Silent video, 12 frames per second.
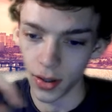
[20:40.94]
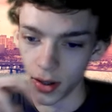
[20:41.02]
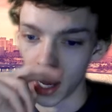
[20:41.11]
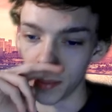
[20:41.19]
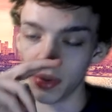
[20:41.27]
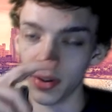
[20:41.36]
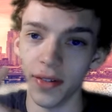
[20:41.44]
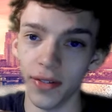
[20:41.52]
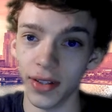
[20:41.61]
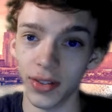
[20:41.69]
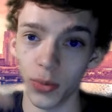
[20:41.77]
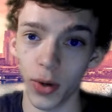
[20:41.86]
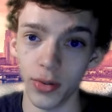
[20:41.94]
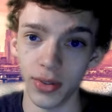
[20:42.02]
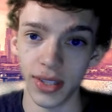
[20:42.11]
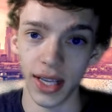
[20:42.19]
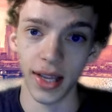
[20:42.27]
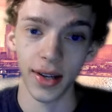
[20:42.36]
I believe is what you
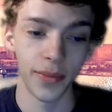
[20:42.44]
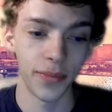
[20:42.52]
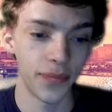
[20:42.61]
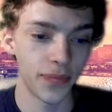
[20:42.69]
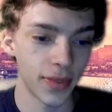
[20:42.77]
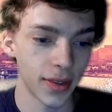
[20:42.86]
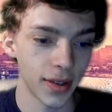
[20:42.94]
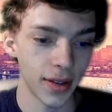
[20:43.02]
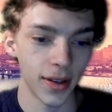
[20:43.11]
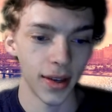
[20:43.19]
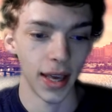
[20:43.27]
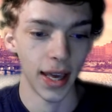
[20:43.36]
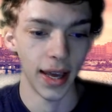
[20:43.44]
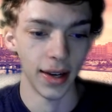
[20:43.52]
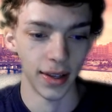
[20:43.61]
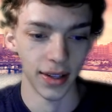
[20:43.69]
said. And